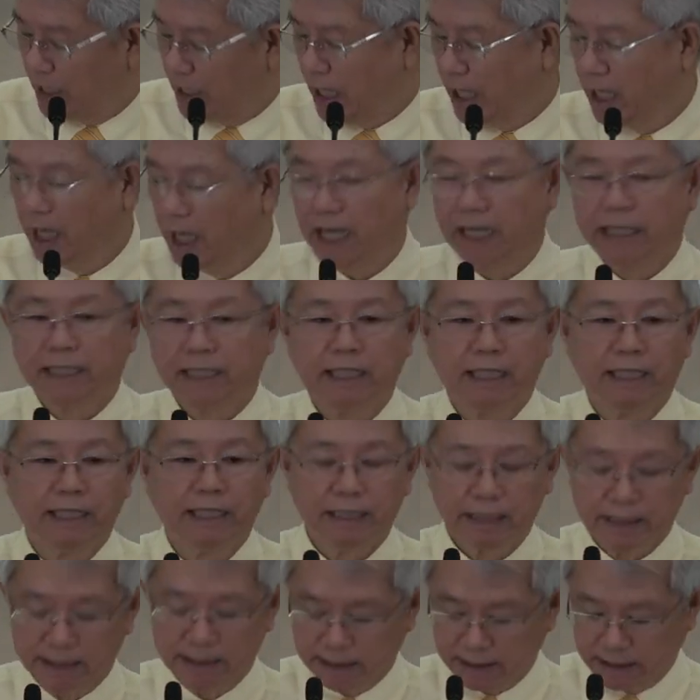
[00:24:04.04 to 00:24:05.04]
I lacking?
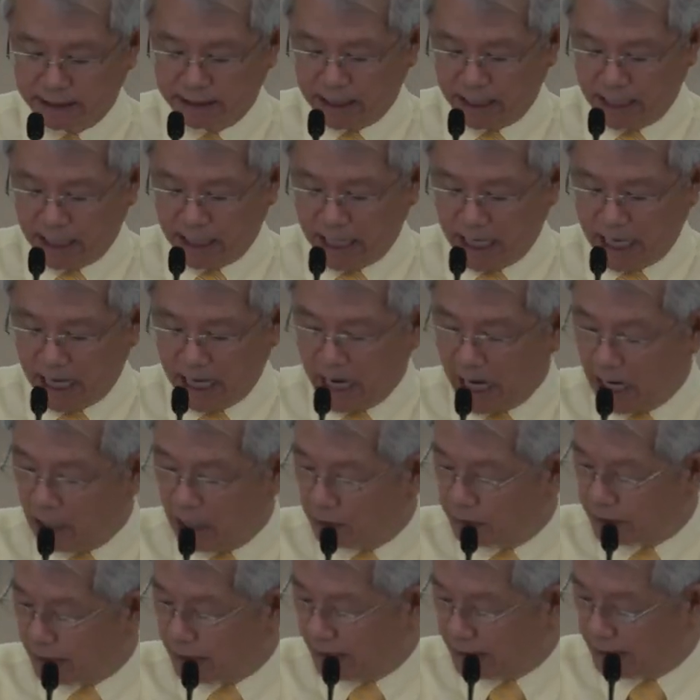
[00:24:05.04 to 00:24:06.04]

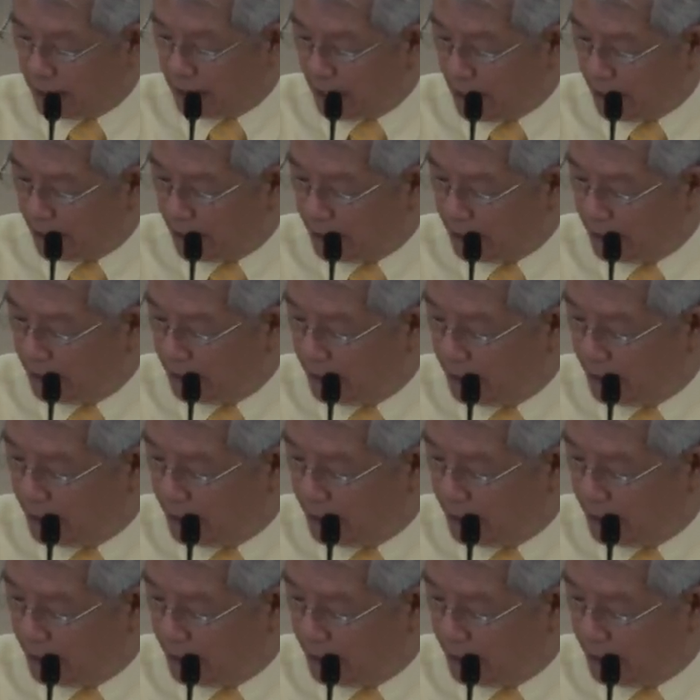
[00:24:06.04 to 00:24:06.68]
How can I